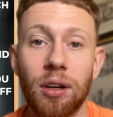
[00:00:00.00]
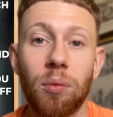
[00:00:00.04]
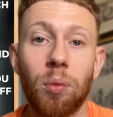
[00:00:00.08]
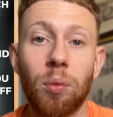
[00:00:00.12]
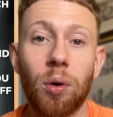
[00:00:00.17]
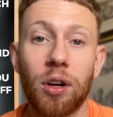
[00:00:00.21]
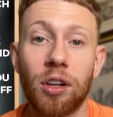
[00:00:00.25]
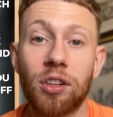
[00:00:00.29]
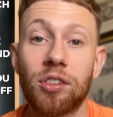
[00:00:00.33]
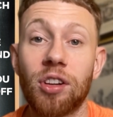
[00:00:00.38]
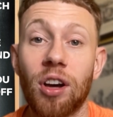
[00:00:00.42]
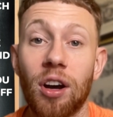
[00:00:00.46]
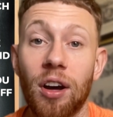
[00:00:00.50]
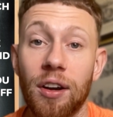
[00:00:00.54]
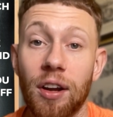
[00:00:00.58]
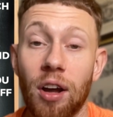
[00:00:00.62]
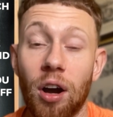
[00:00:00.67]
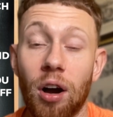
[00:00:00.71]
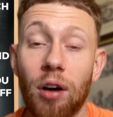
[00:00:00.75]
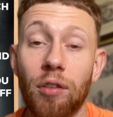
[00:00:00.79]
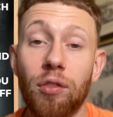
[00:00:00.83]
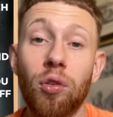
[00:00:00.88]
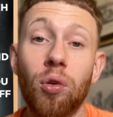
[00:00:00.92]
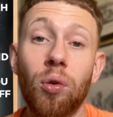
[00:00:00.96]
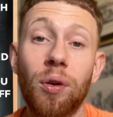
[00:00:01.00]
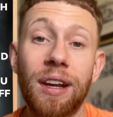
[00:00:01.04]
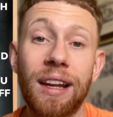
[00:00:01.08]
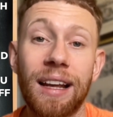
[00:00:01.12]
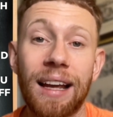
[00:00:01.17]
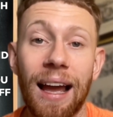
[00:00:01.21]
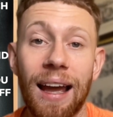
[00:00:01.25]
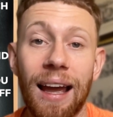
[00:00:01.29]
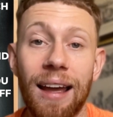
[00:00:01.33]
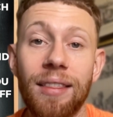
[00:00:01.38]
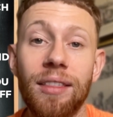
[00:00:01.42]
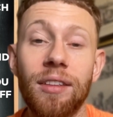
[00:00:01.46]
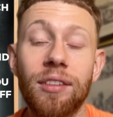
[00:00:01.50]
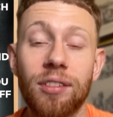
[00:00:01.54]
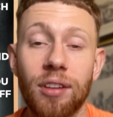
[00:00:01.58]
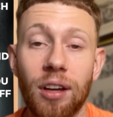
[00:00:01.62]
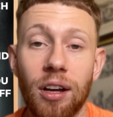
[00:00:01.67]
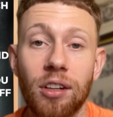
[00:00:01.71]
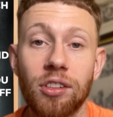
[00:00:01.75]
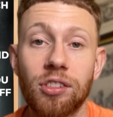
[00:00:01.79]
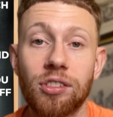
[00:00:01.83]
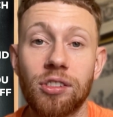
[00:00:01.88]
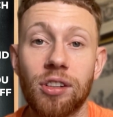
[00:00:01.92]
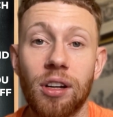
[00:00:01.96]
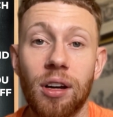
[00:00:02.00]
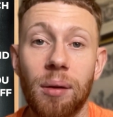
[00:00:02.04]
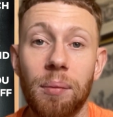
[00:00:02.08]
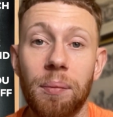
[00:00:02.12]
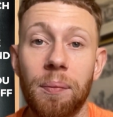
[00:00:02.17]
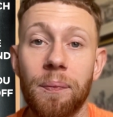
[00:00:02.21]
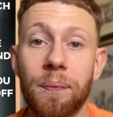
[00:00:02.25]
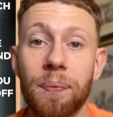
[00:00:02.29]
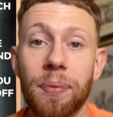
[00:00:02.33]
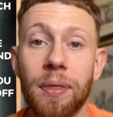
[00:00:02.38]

want to turn it off or negate the search term.